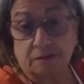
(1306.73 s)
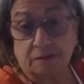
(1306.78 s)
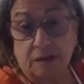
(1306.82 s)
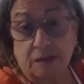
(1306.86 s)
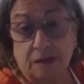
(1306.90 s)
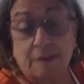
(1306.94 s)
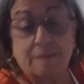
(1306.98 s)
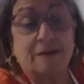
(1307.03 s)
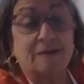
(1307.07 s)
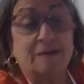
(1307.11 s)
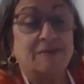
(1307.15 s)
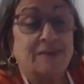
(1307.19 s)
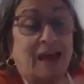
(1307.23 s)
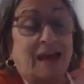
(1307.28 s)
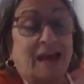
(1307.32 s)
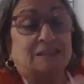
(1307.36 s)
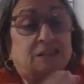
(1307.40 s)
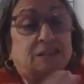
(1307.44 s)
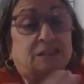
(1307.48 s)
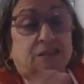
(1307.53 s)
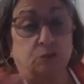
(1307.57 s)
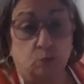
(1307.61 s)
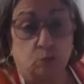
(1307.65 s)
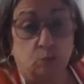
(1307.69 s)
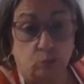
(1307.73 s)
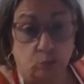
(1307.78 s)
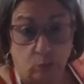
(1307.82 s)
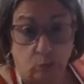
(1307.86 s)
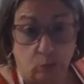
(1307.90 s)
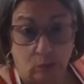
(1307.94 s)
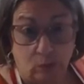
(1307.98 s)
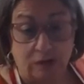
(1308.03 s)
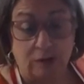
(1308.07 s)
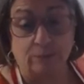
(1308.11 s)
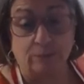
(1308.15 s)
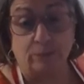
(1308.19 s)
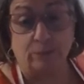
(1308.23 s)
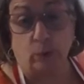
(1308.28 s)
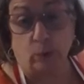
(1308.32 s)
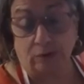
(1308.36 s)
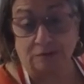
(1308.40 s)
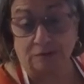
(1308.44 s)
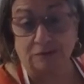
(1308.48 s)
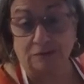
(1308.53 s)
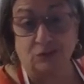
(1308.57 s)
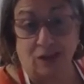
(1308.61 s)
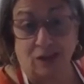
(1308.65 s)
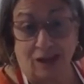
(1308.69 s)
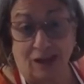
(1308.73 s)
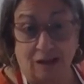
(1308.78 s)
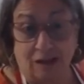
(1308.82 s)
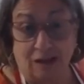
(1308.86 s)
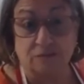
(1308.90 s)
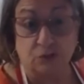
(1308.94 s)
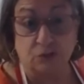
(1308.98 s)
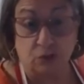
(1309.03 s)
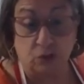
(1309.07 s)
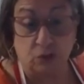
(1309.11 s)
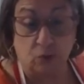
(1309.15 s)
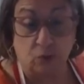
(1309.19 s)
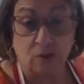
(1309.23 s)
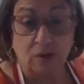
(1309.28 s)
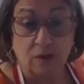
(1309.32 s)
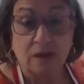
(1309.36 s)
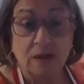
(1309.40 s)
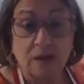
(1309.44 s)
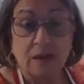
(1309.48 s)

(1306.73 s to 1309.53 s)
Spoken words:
I mean, that's what it boils down to.